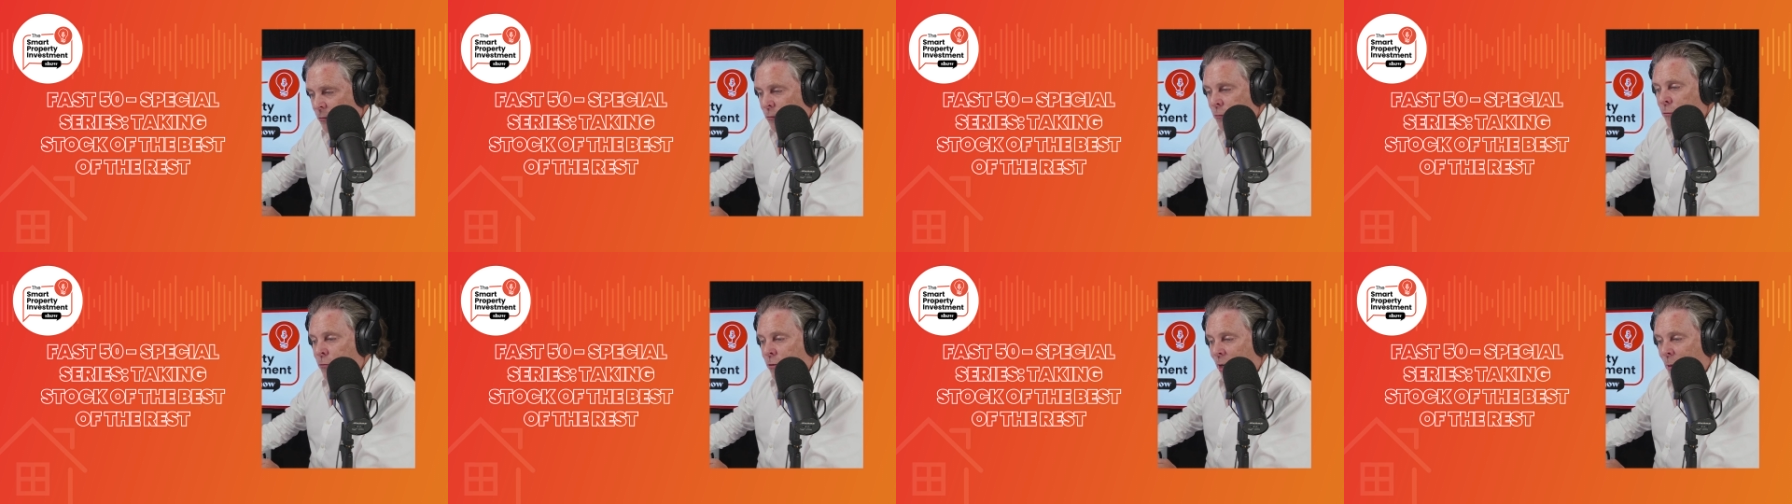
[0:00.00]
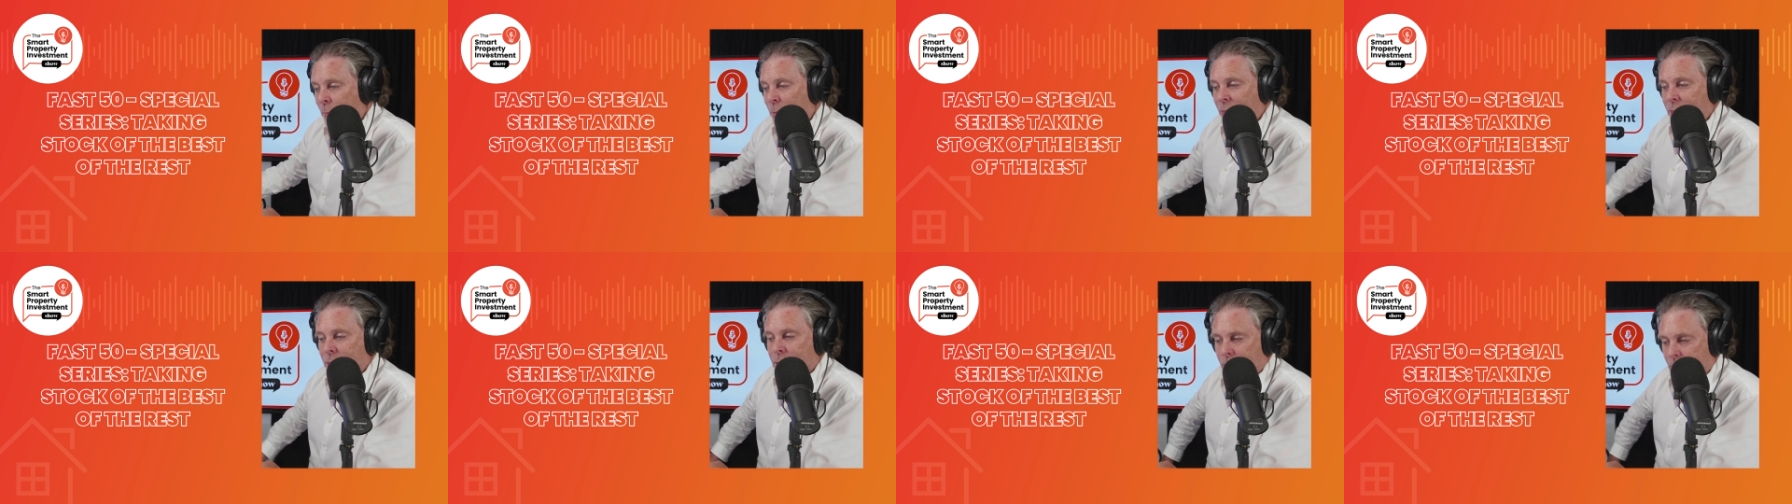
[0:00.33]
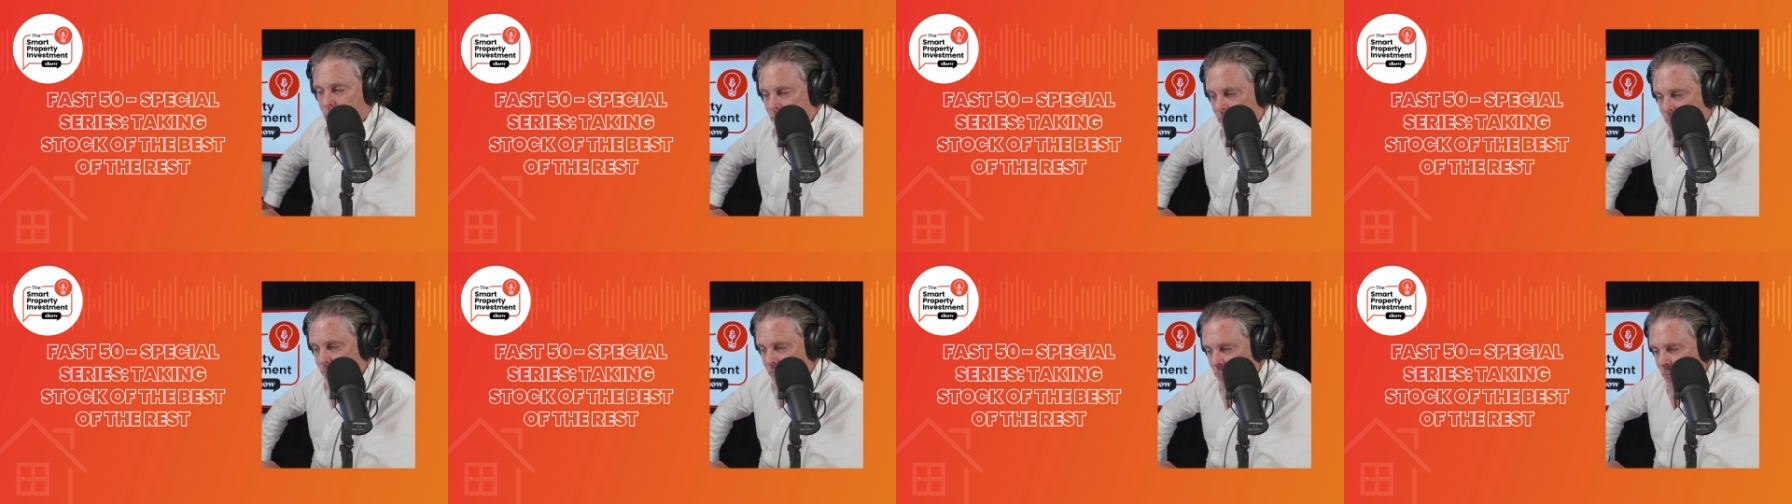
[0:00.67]
is
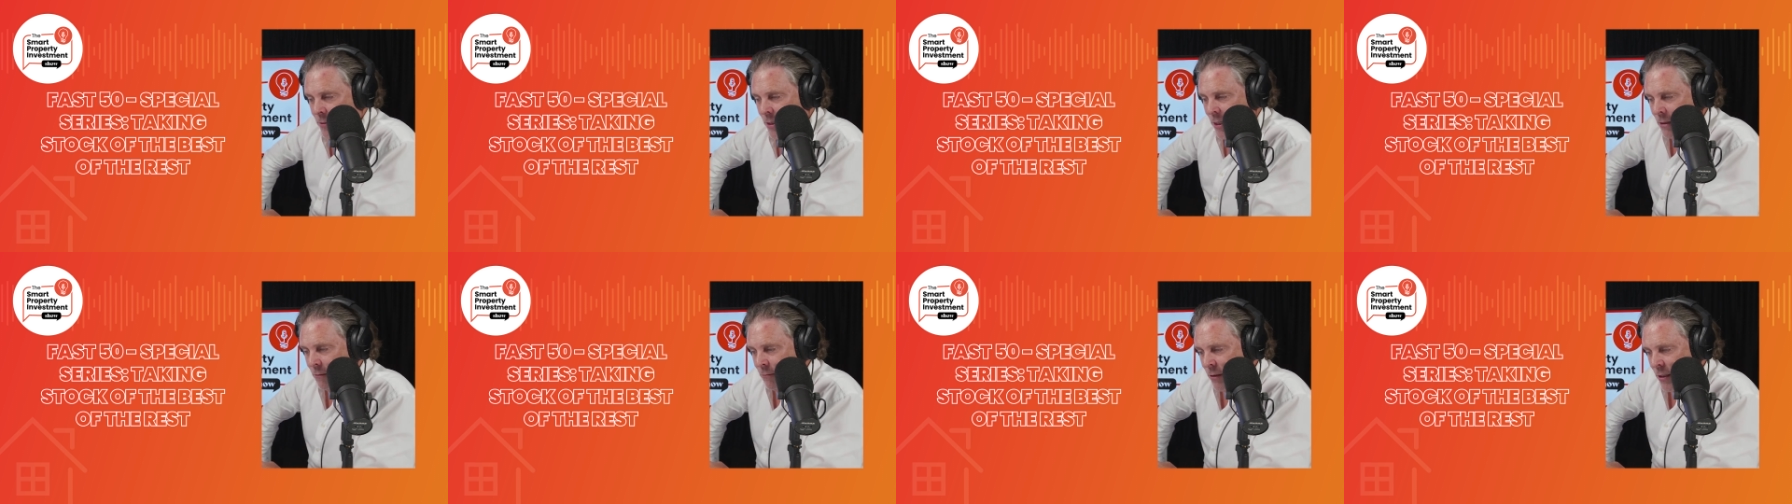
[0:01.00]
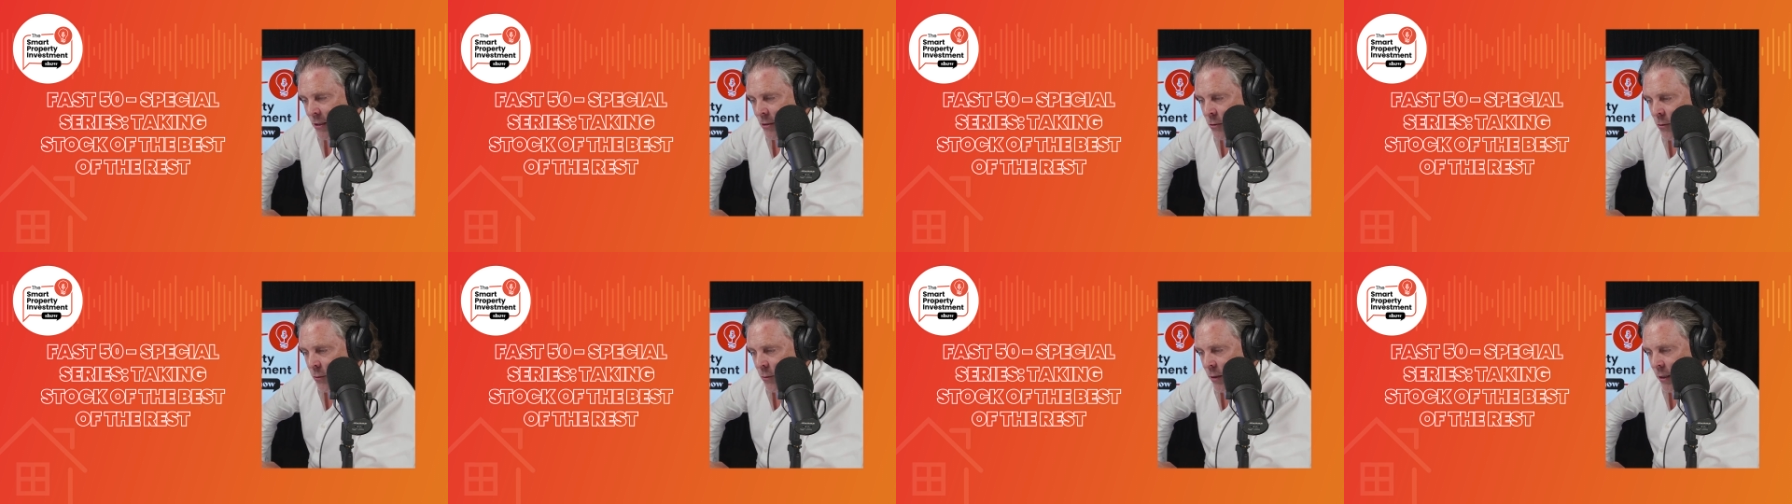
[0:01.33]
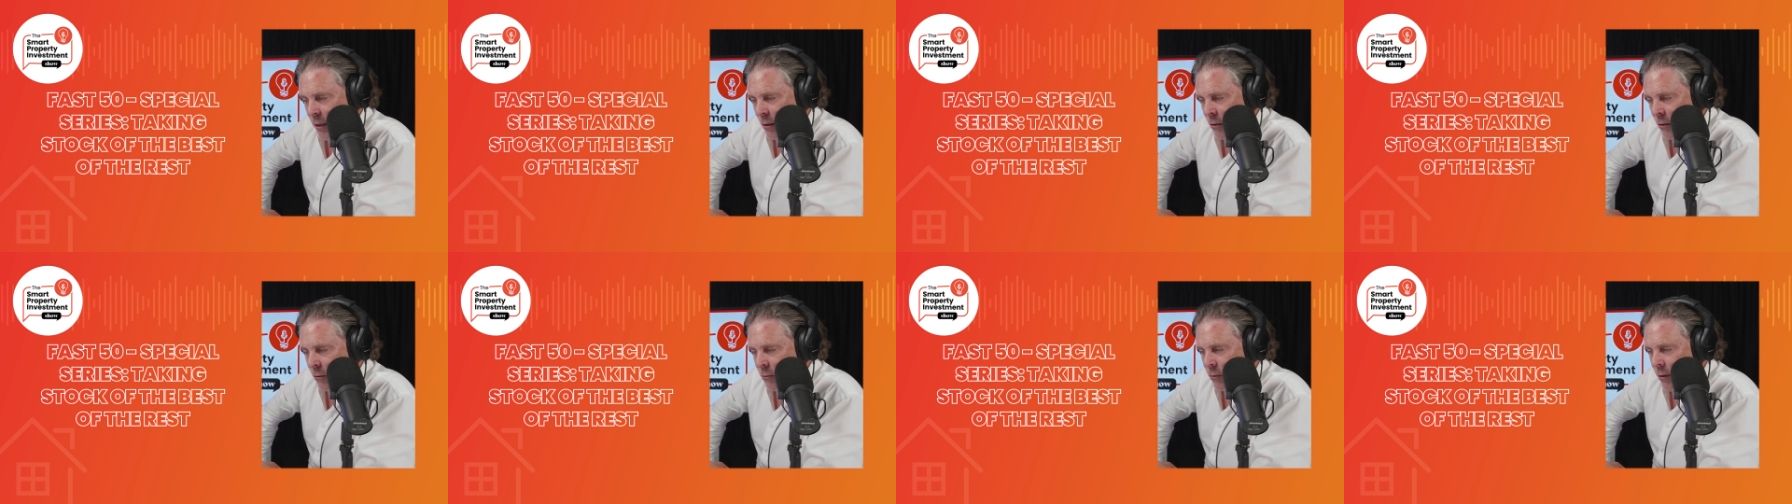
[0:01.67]
Flemington in
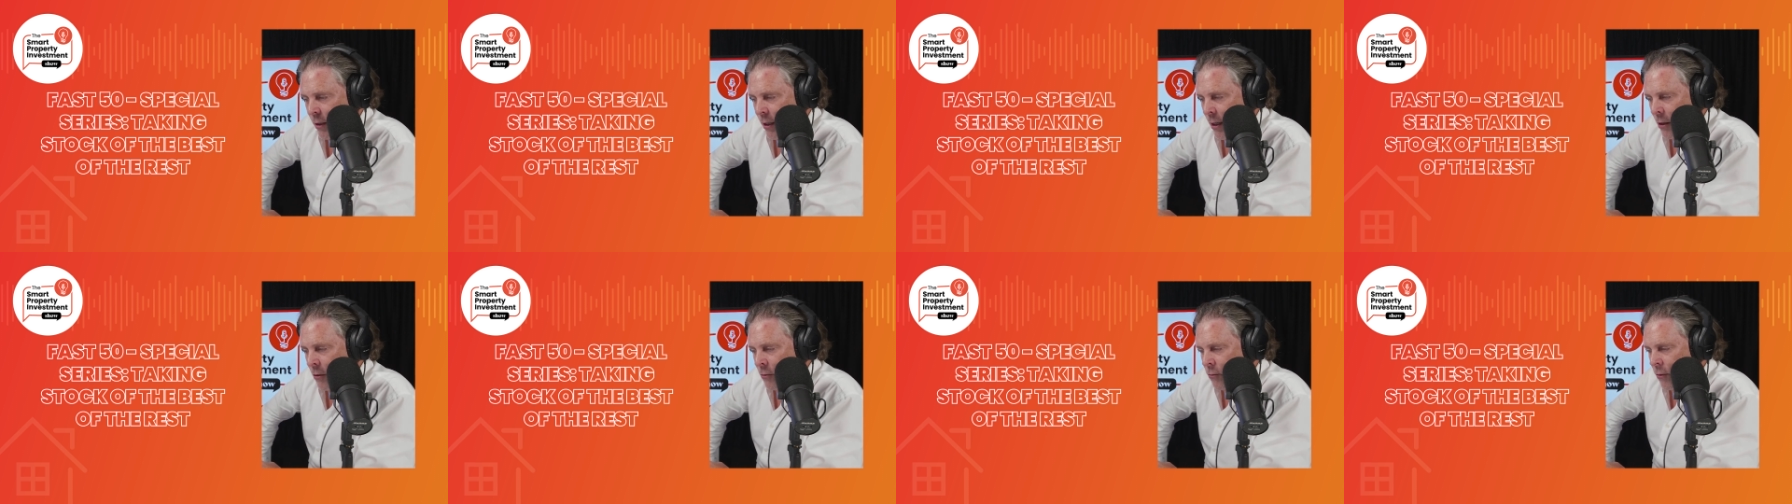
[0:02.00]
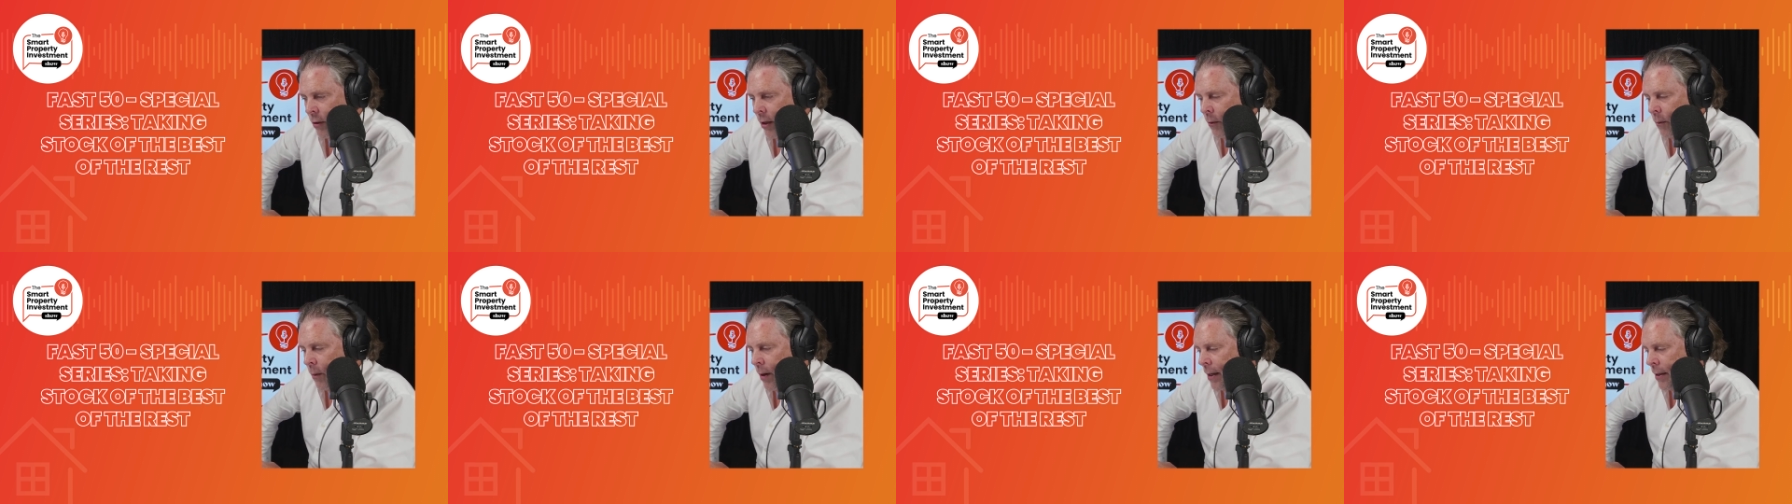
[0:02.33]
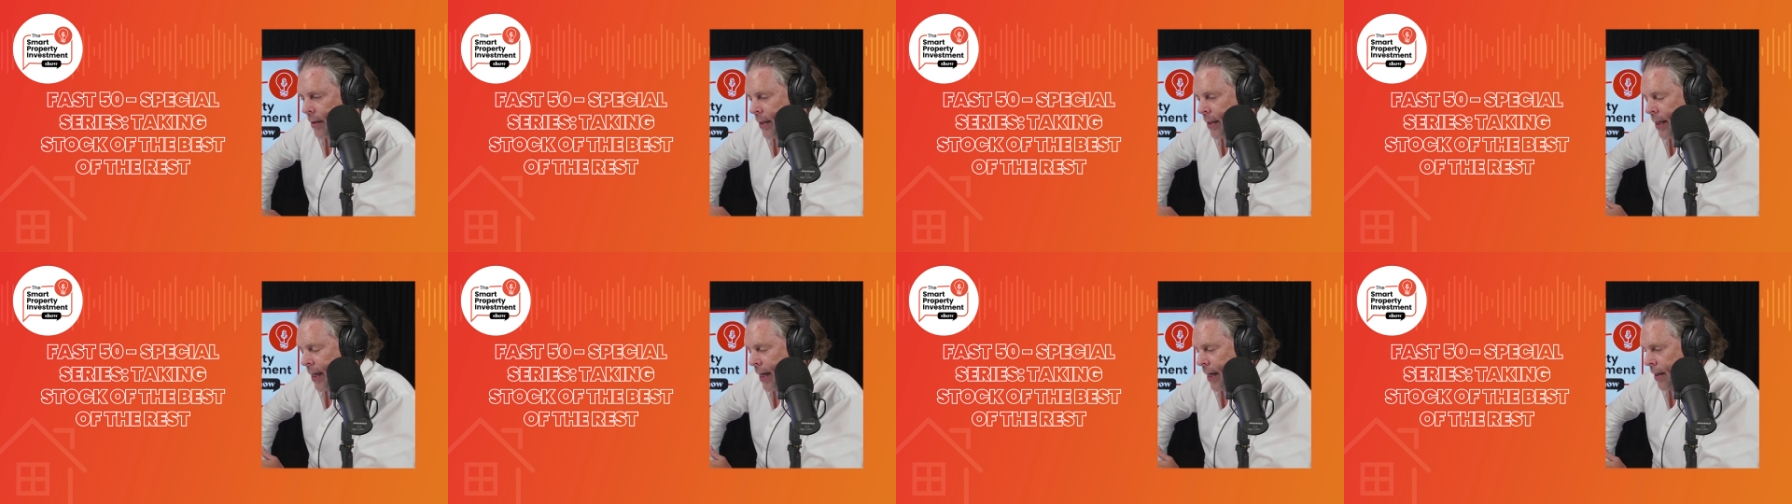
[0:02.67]
Victoria
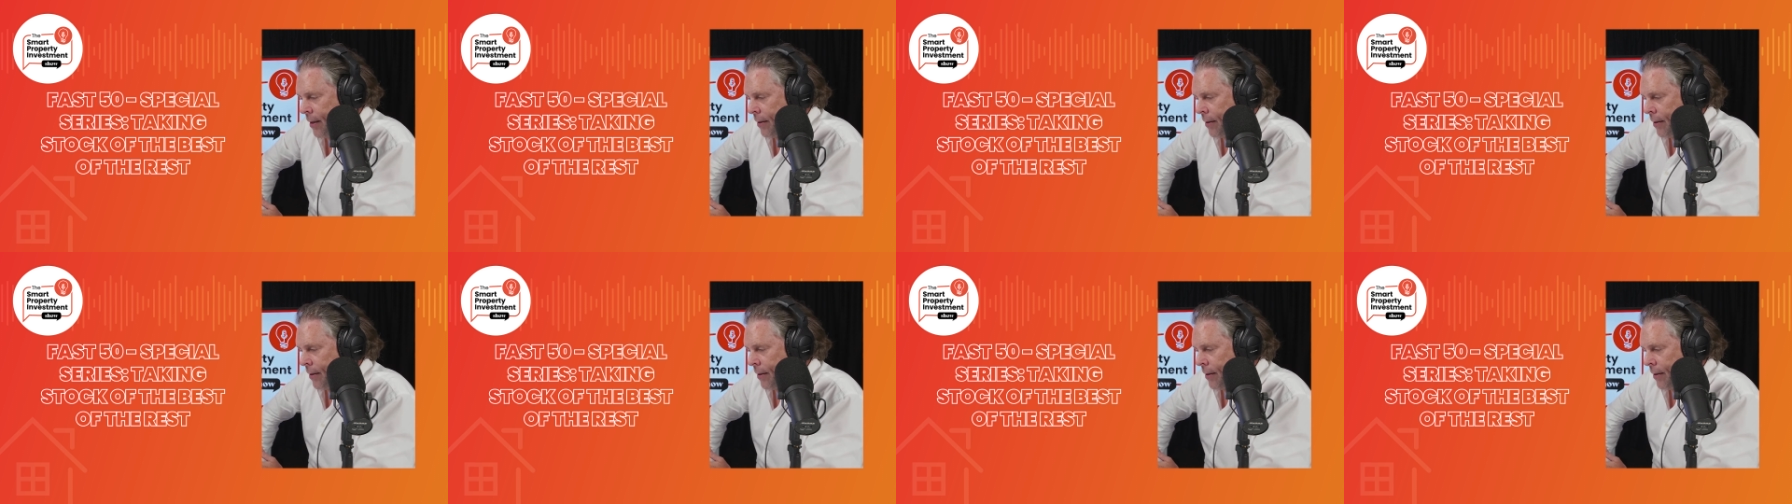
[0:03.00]
3031.